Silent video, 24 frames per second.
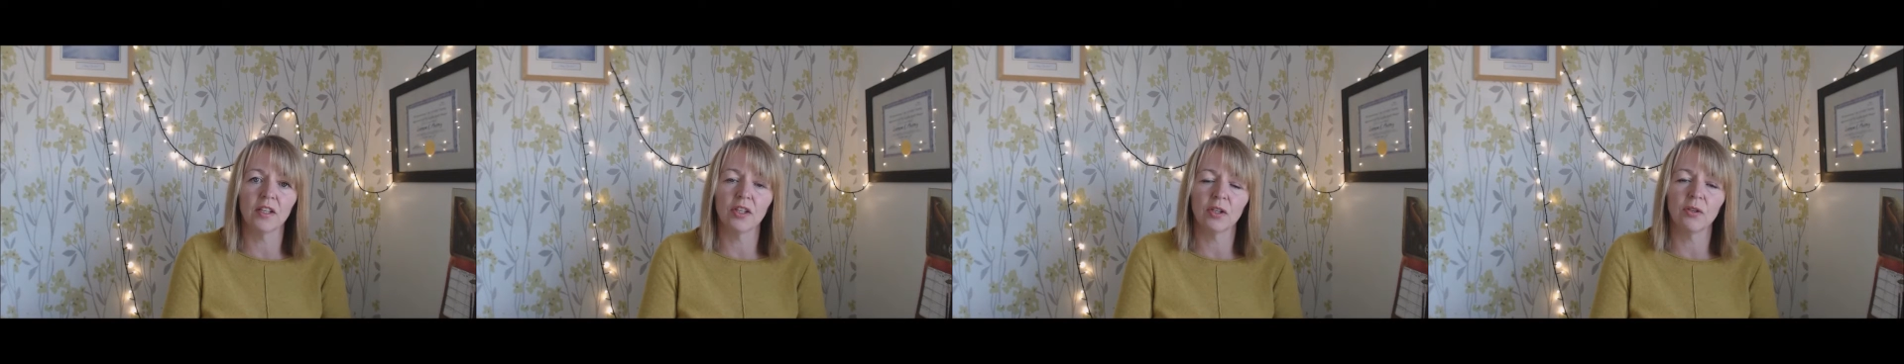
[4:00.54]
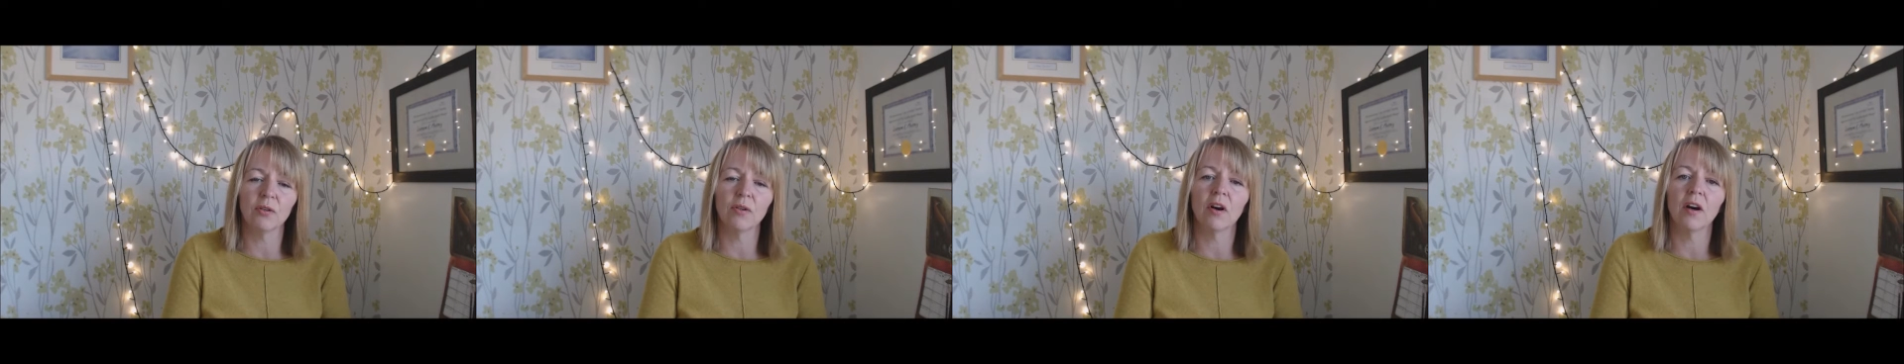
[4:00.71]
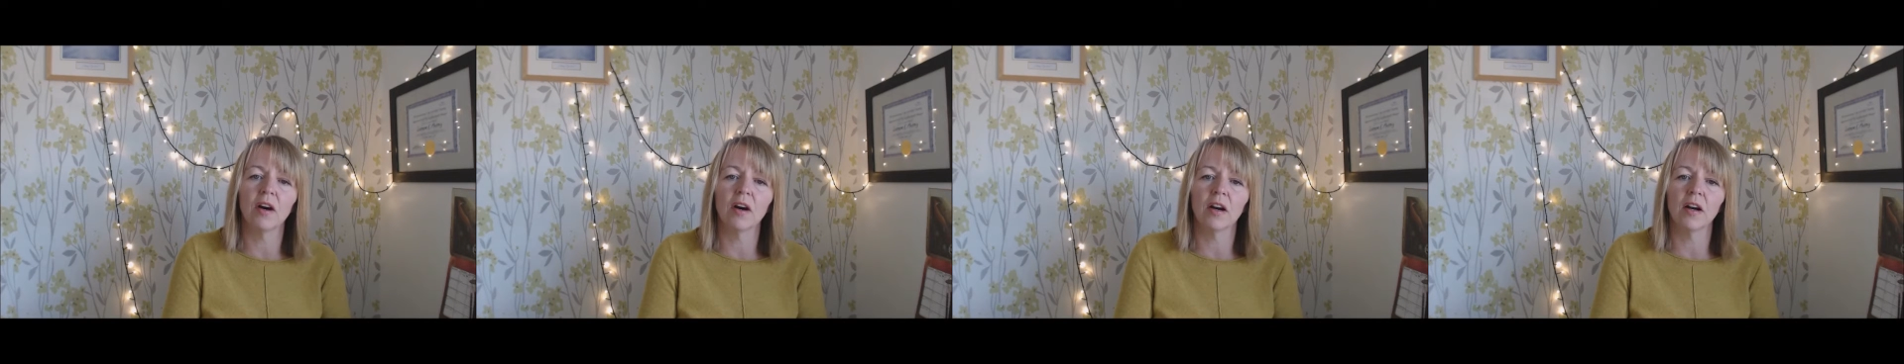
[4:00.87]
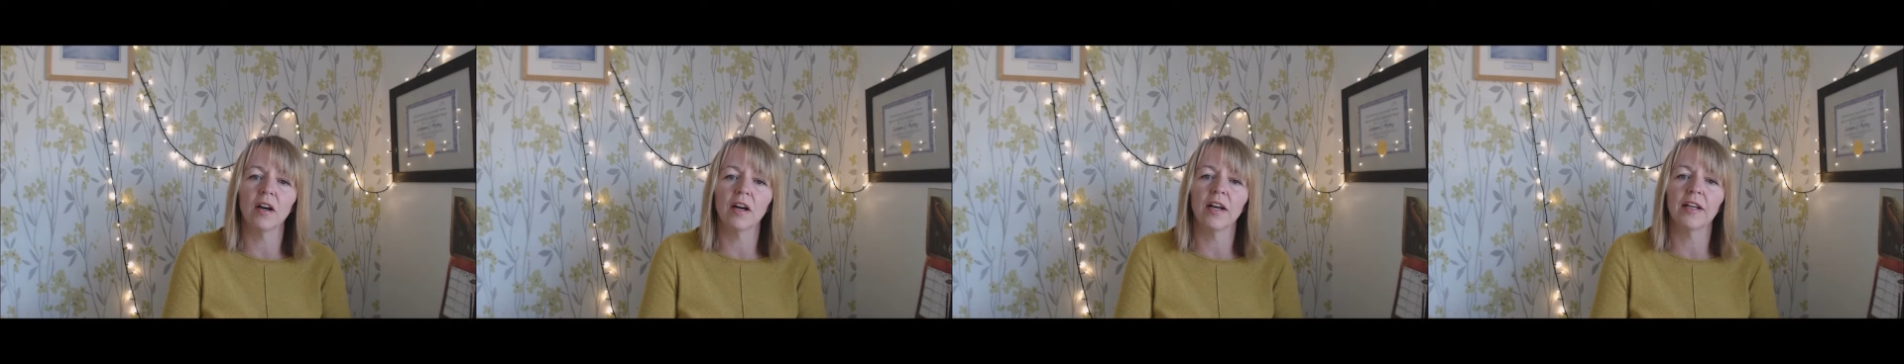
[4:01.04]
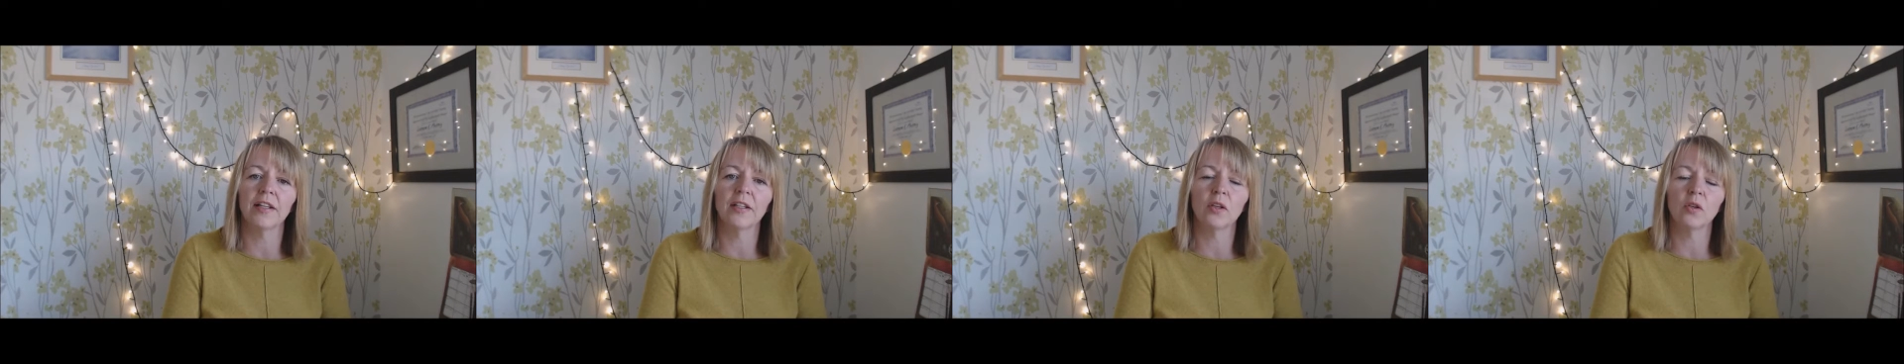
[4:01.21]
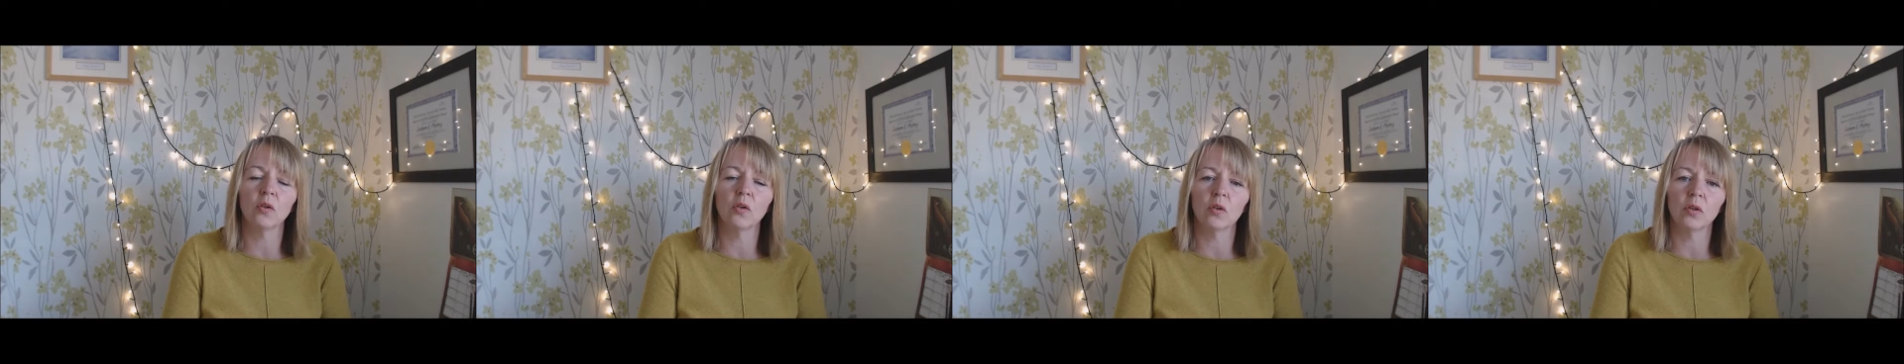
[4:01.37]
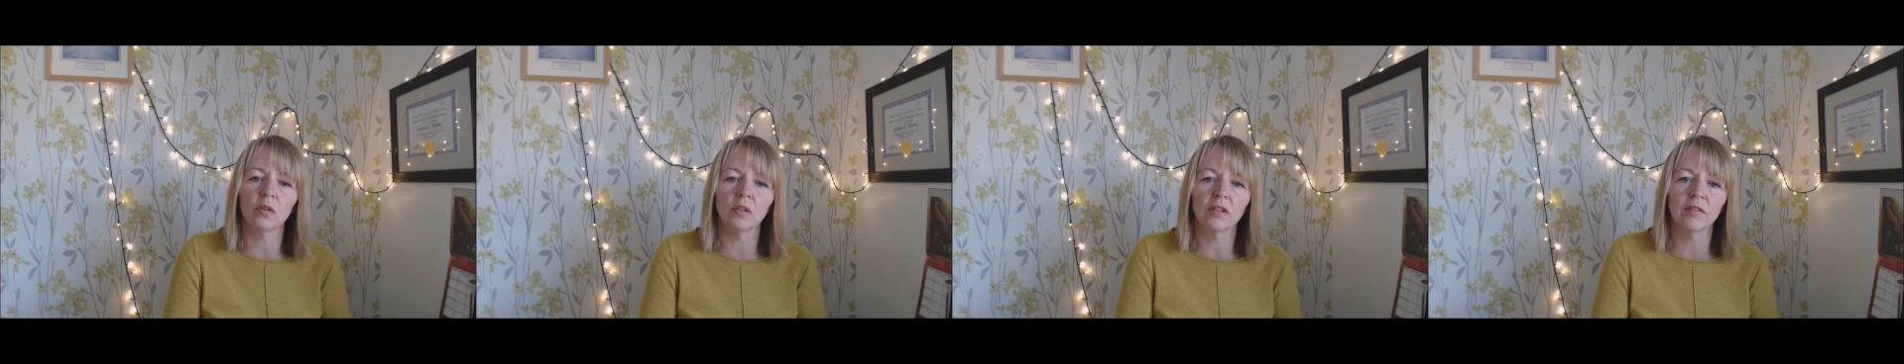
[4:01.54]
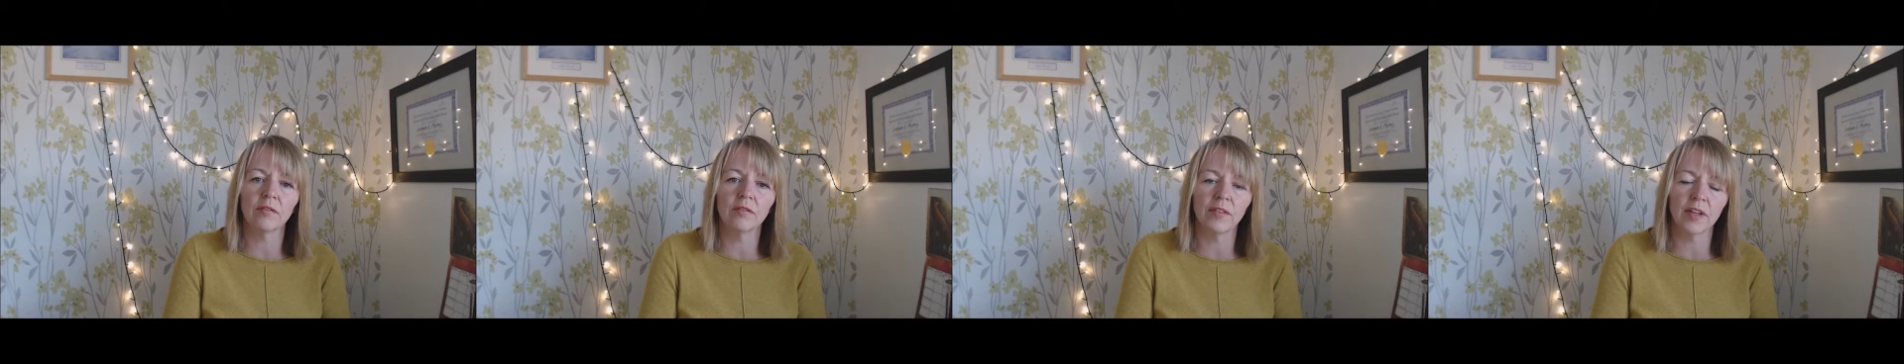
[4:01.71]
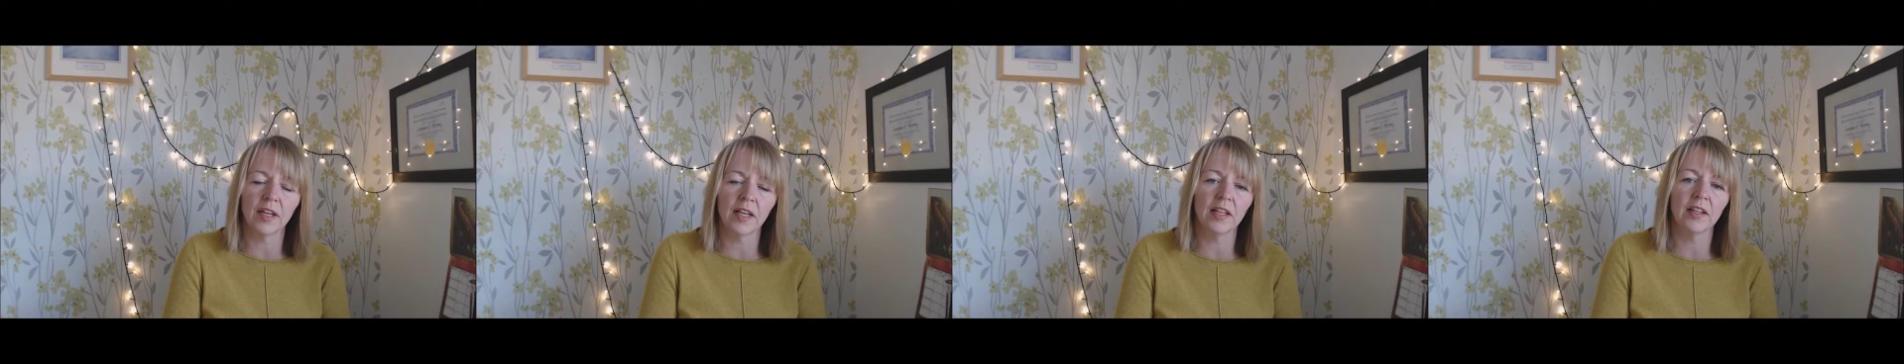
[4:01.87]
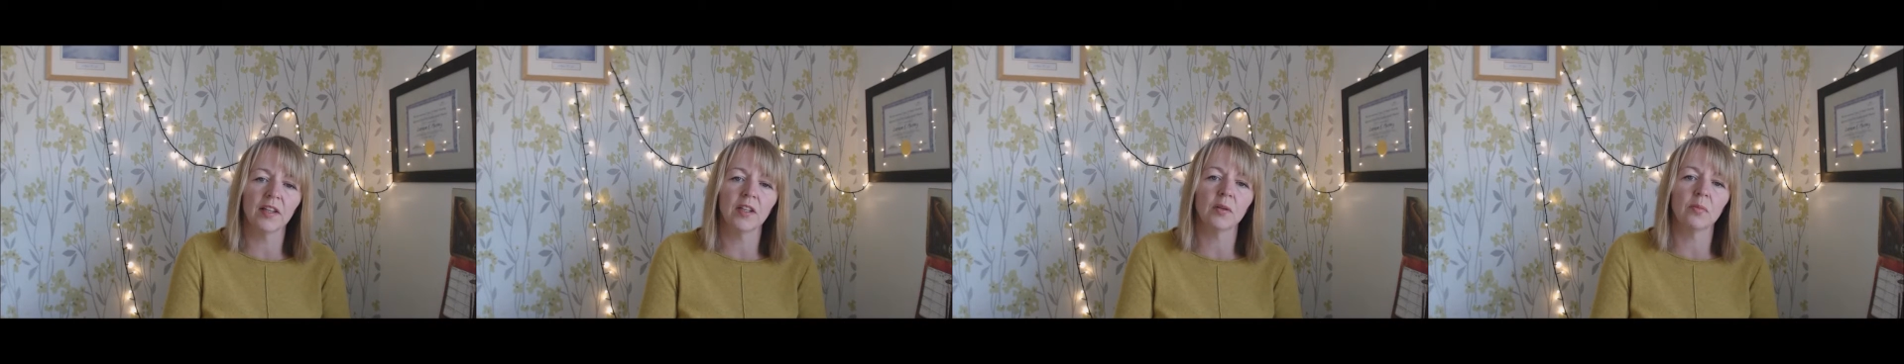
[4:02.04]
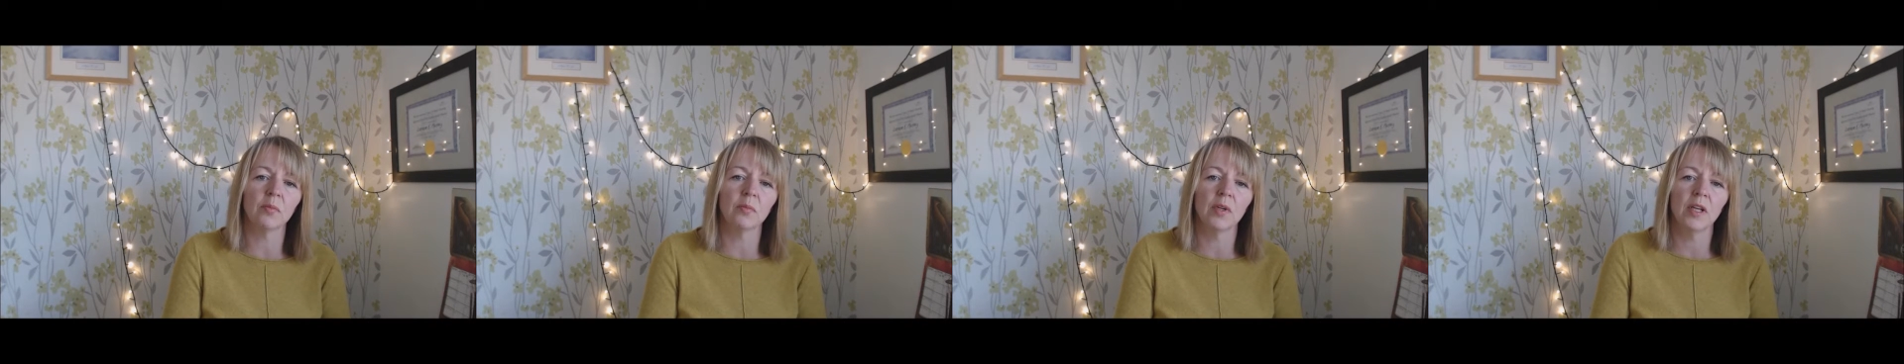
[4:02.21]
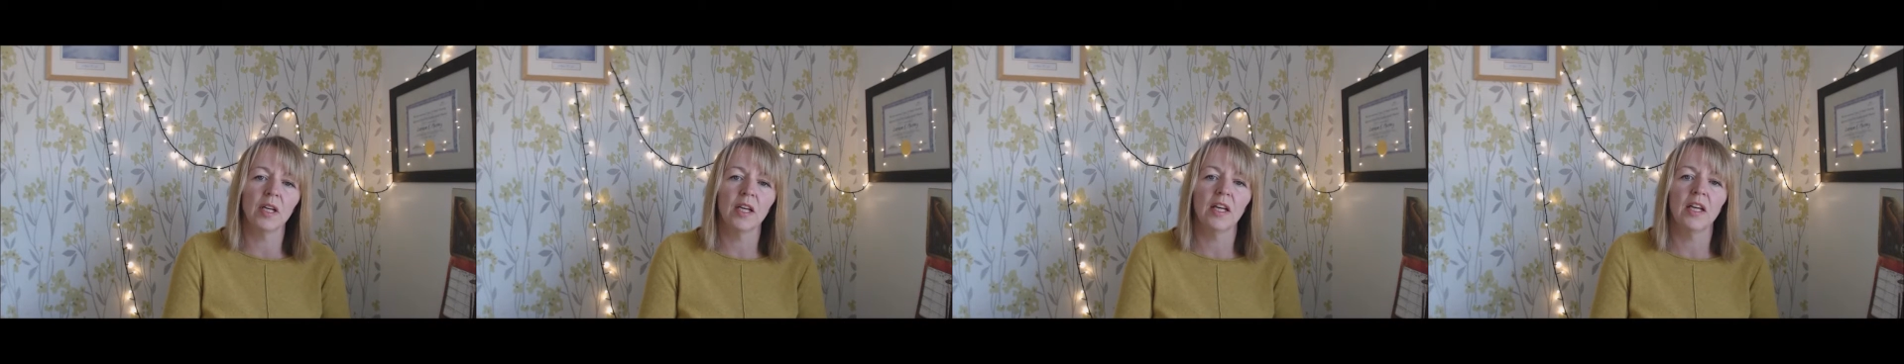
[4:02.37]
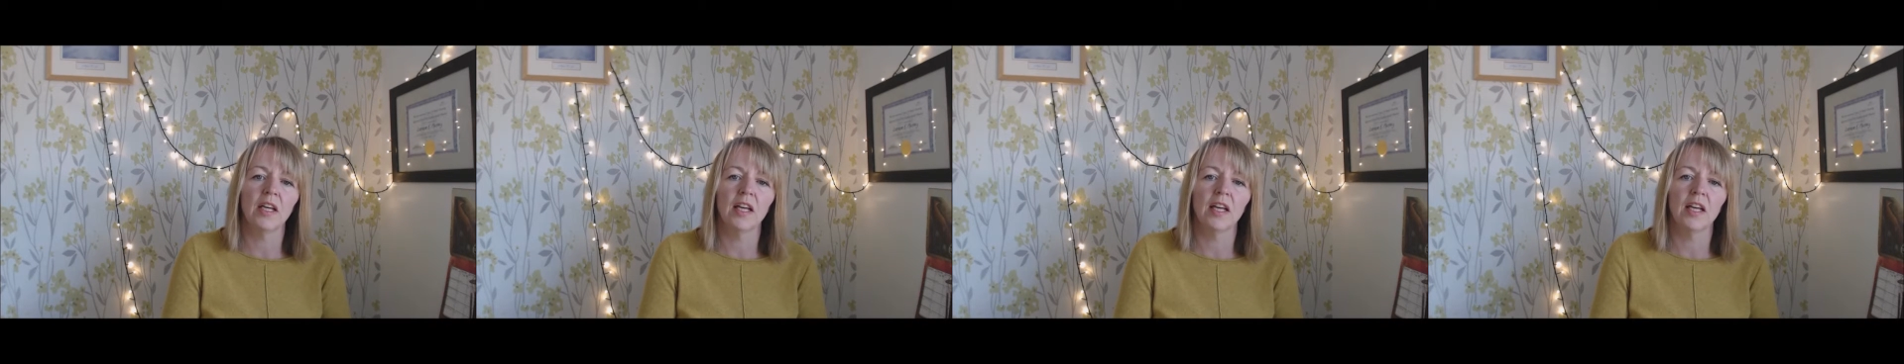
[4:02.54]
that you are, and it will invite them